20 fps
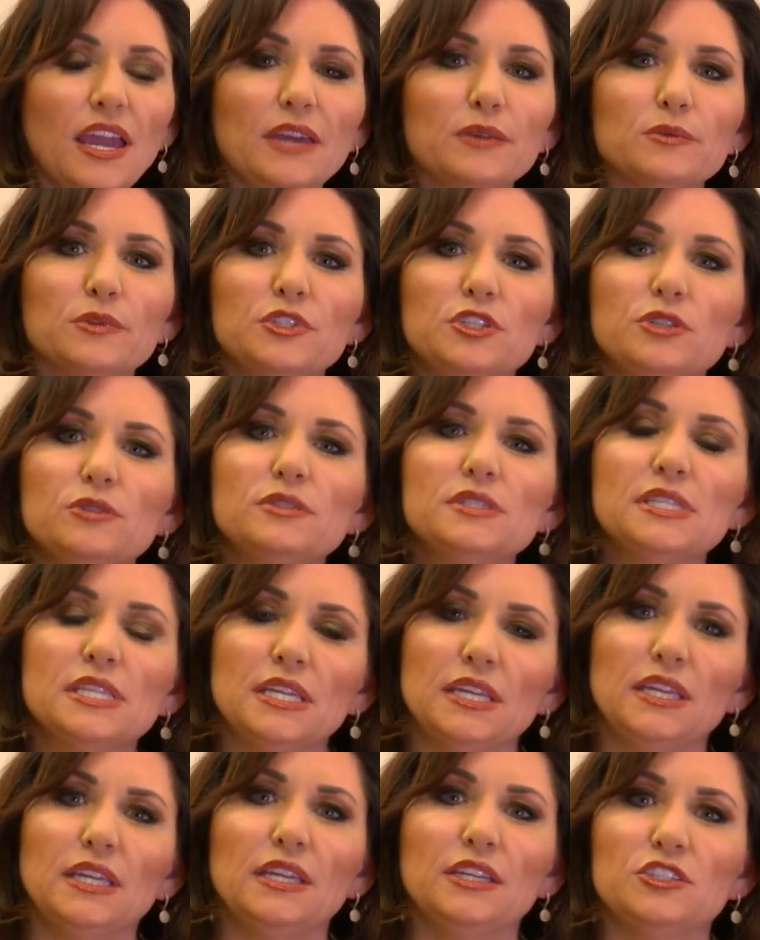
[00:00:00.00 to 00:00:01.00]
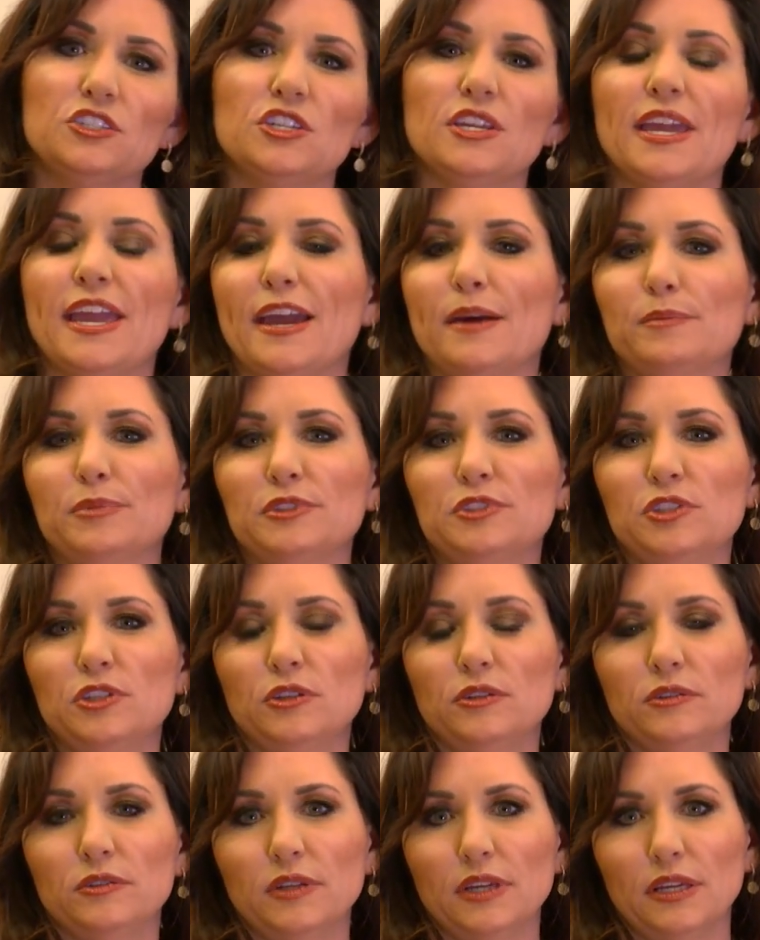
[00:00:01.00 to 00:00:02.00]
and reduce the EEG
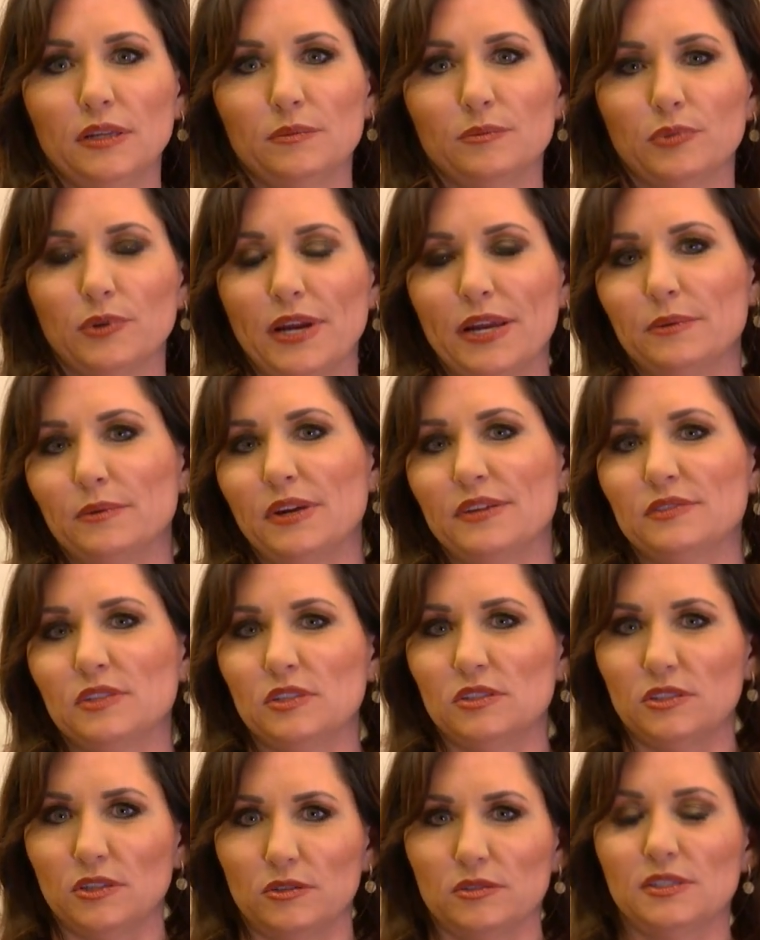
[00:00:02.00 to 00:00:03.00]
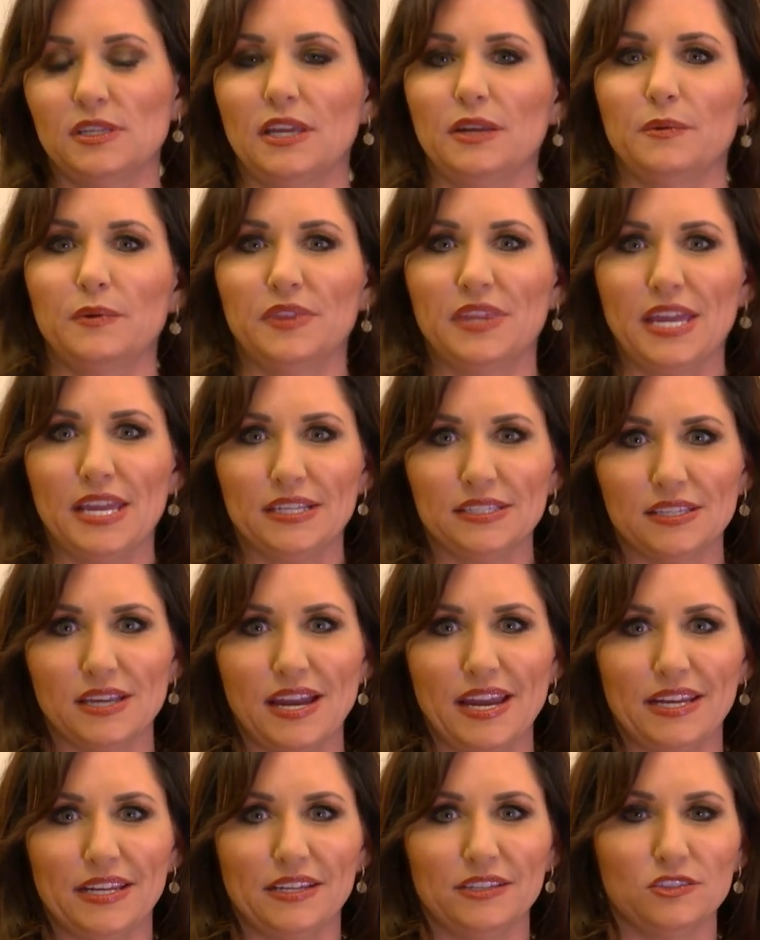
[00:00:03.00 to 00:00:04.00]
amplitude in brainwaves associated with
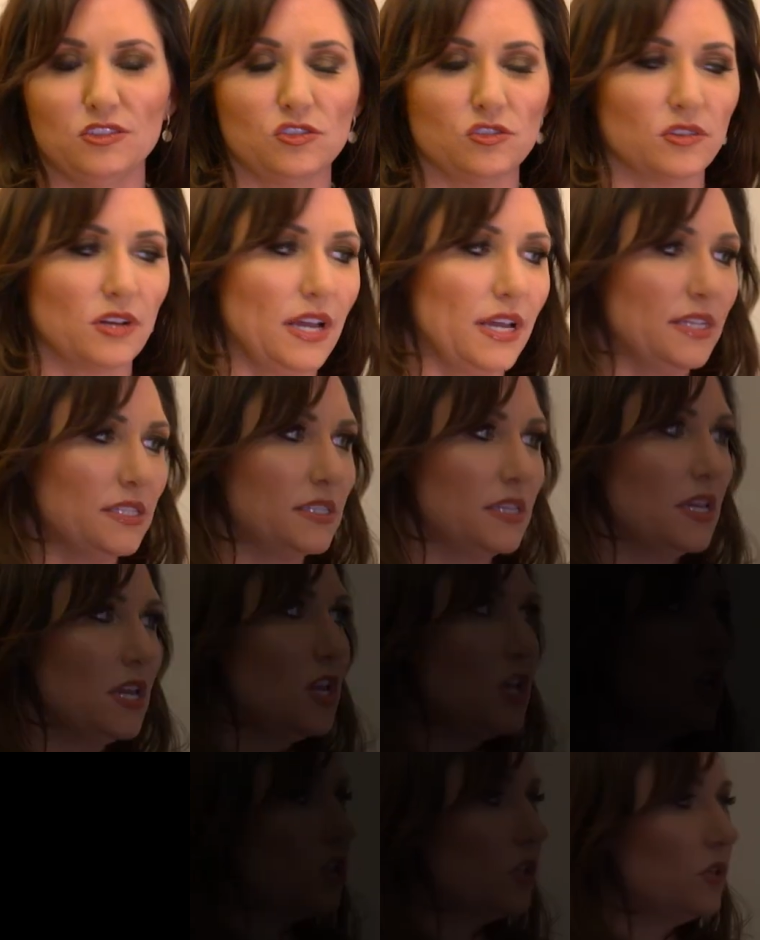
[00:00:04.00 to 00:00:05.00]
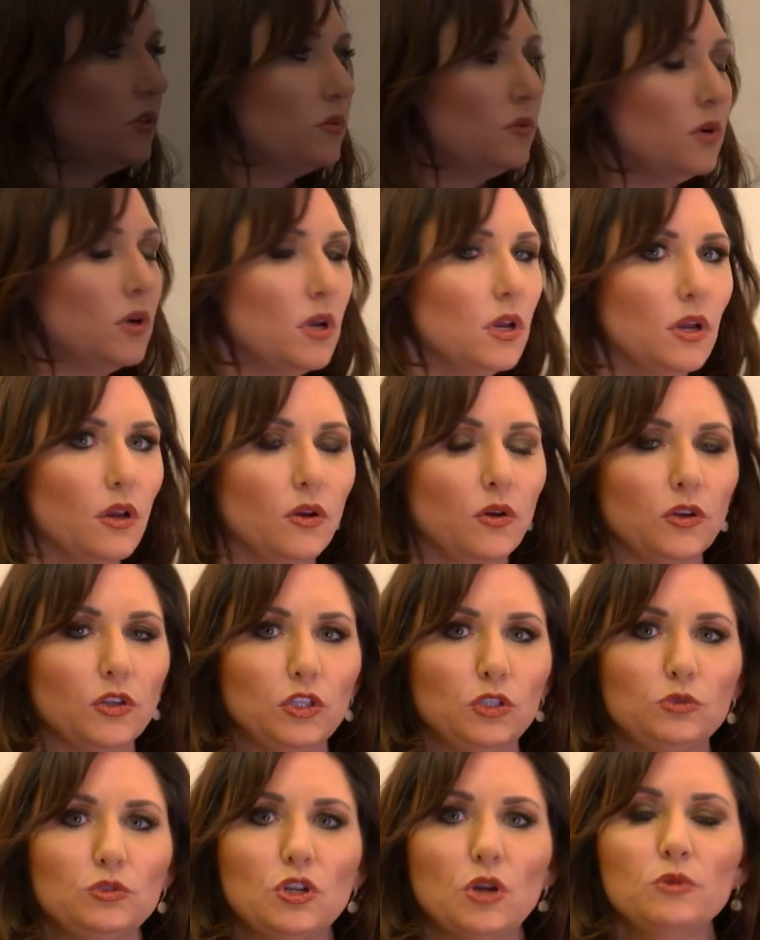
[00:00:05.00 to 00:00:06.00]
anxiety and stress. So
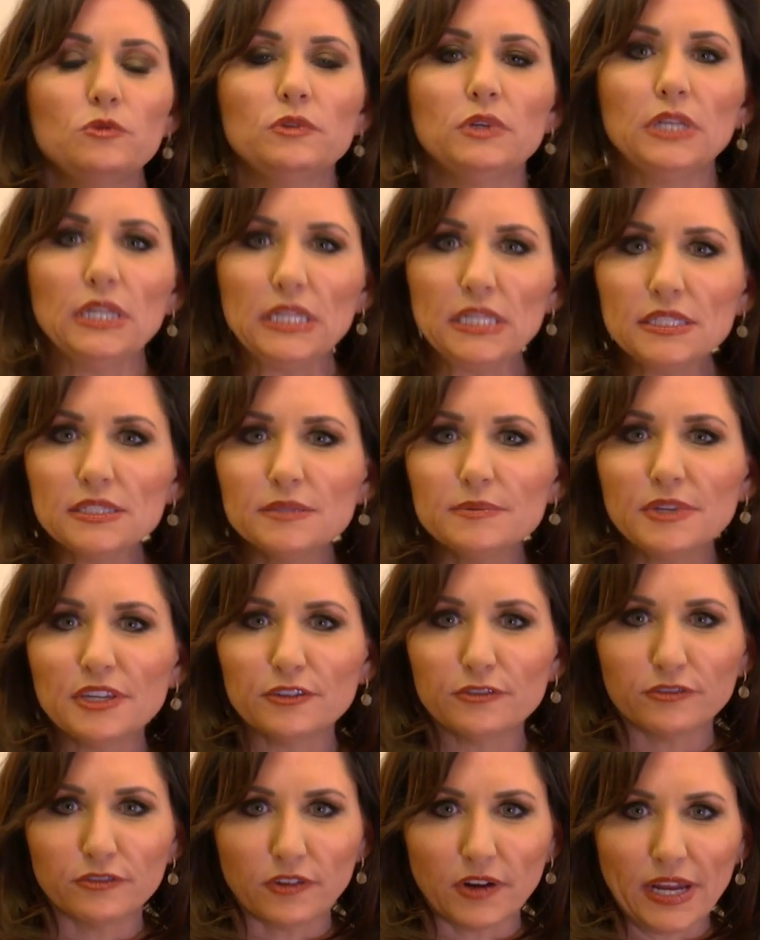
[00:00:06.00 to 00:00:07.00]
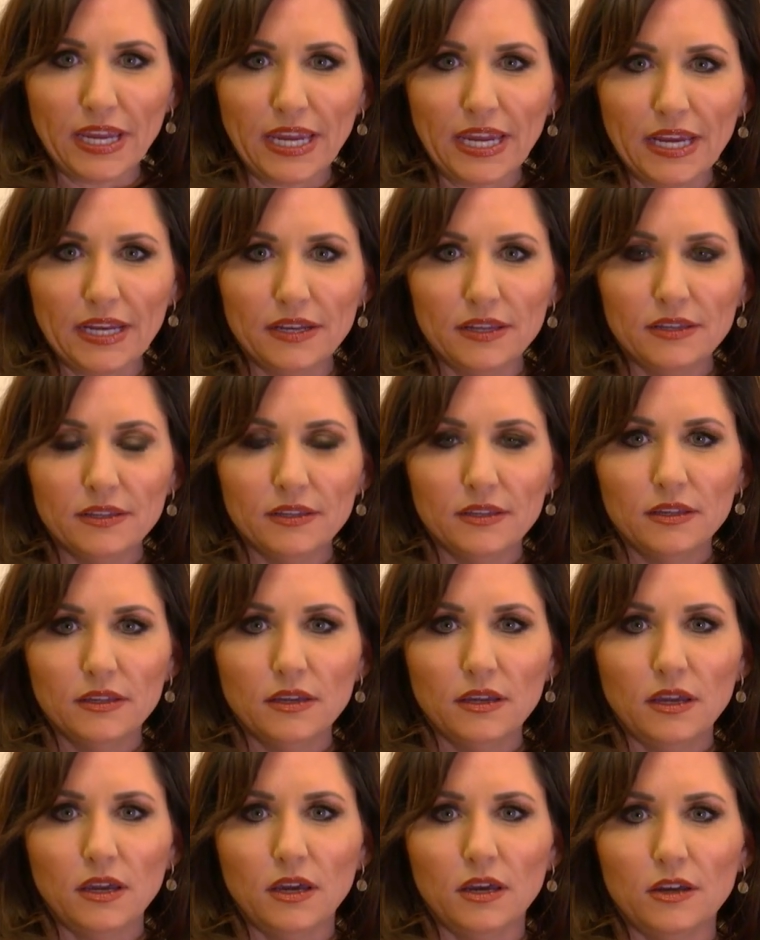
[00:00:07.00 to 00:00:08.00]
you don't need to be afraid
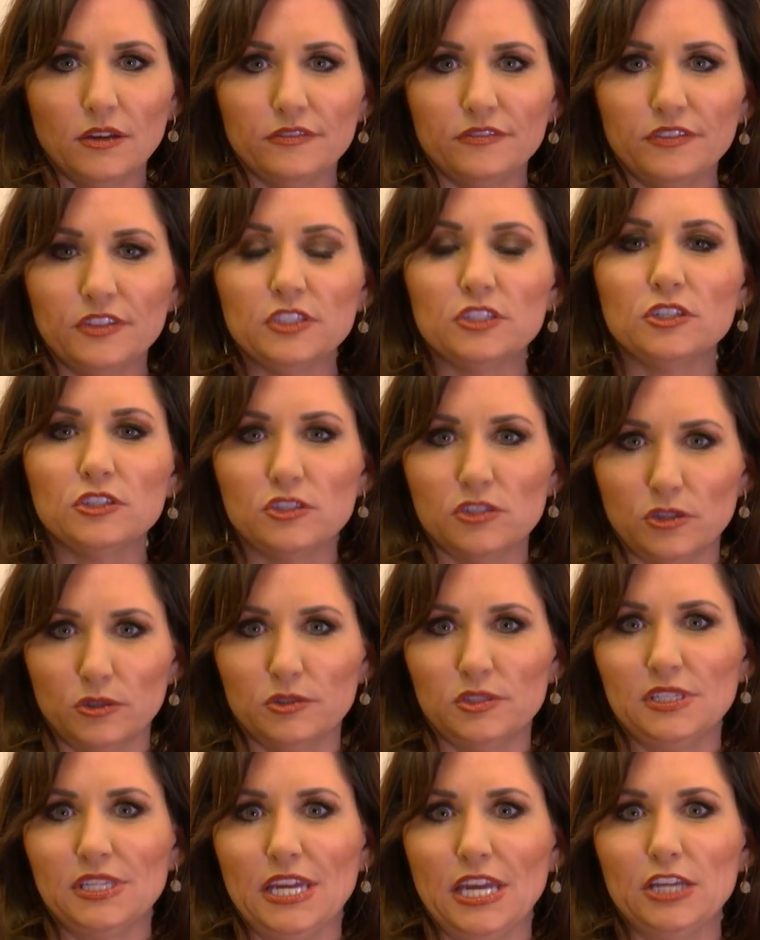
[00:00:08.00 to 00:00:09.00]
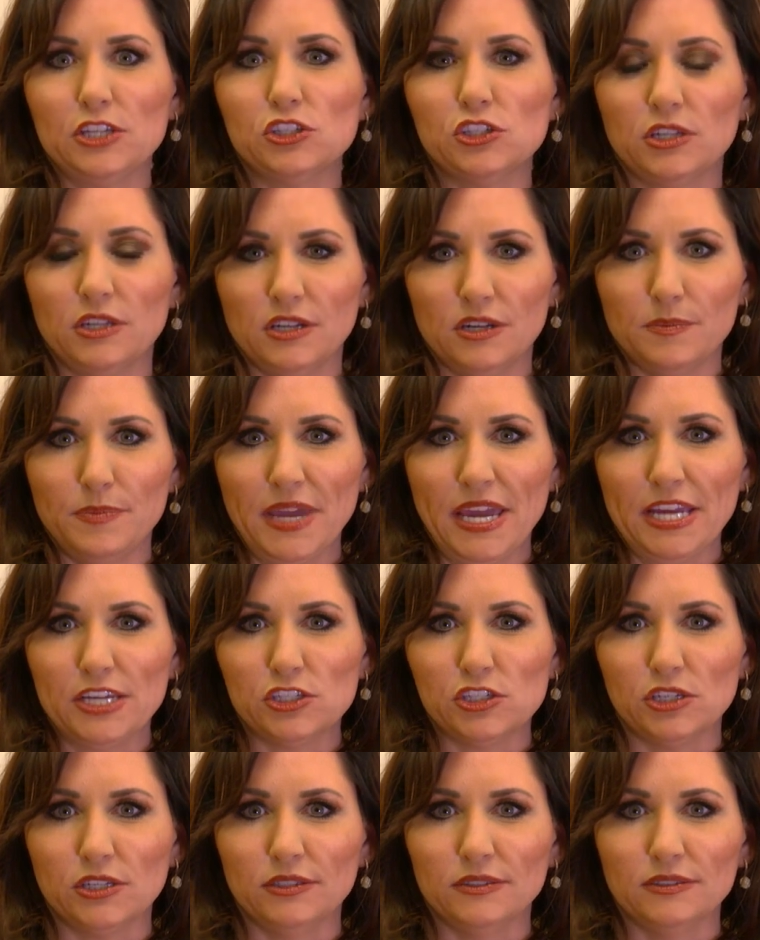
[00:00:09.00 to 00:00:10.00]
of dissociation in a
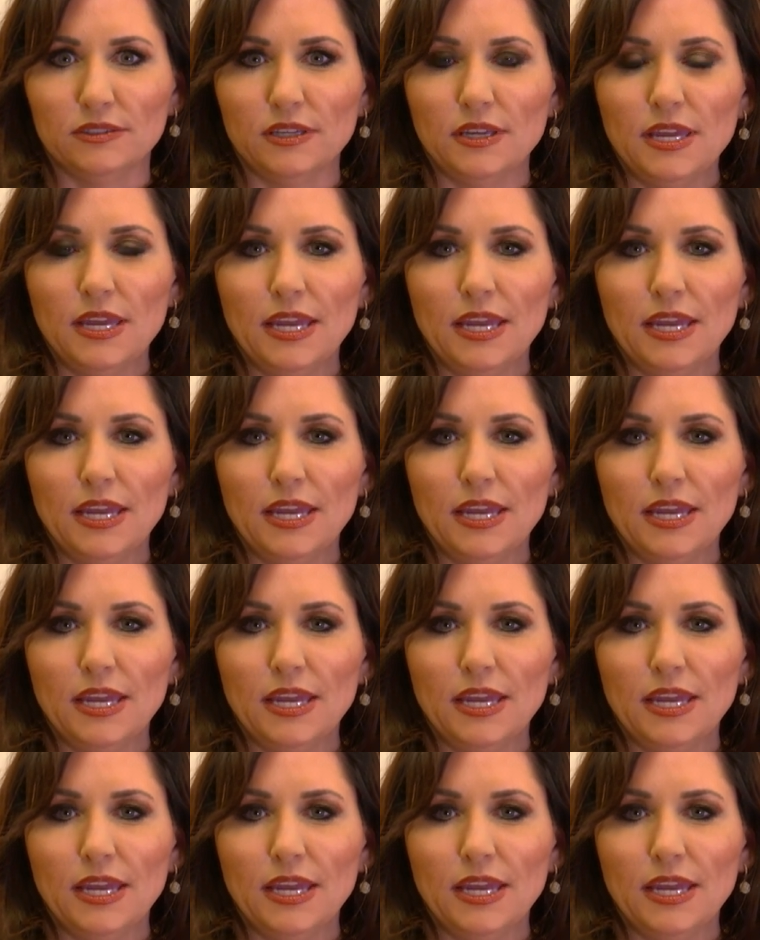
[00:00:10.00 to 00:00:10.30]
patient.